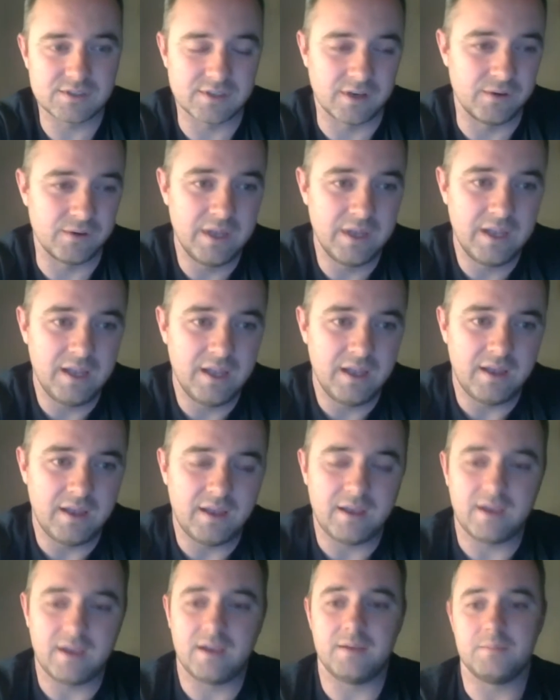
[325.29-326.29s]
So
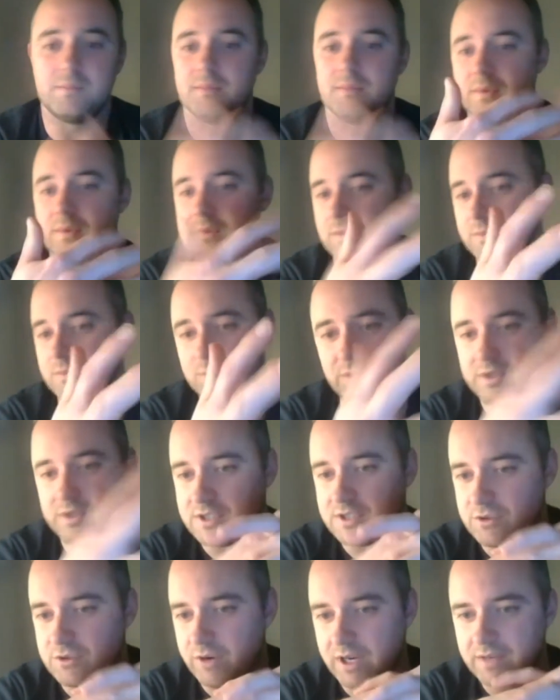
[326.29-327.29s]
uh,
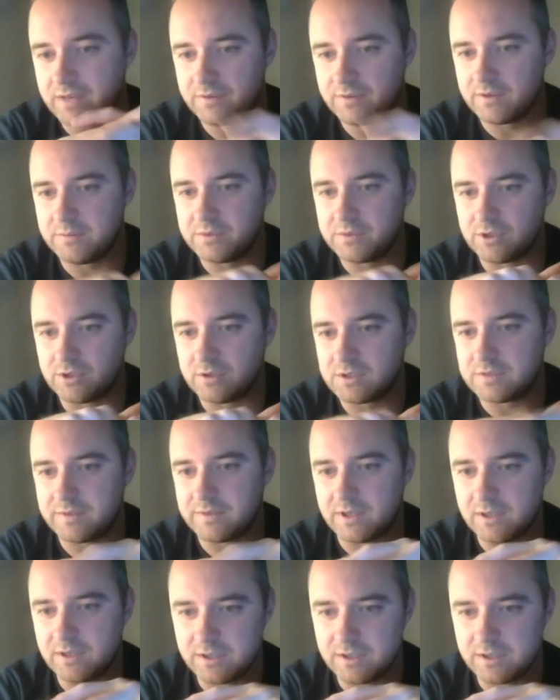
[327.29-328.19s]
which is great for the majority of